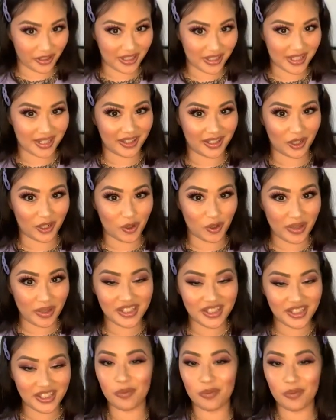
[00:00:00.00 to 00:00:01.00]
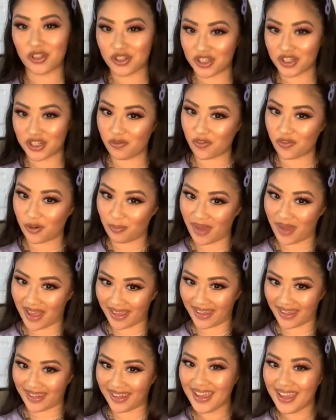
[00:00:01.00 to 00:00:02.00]
It's a little bit too bougie for
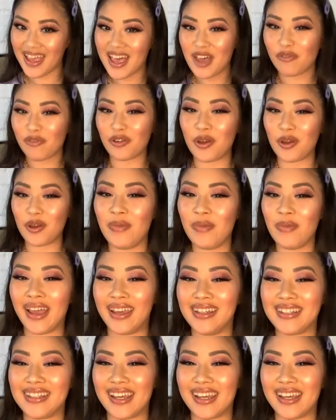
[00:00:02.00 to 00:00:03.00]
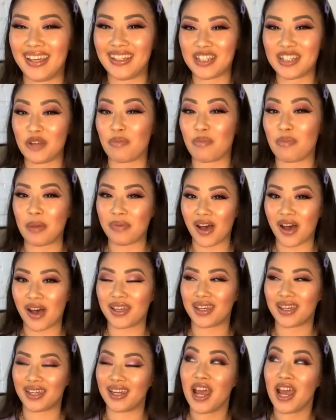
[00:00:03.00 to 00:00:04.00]
my taste in my
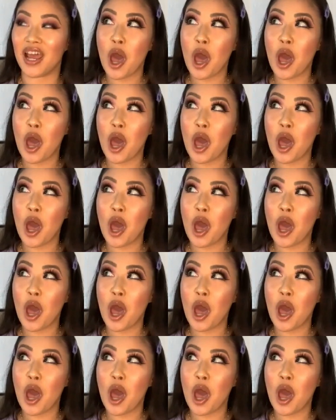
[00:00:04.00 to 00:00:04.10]
pocket.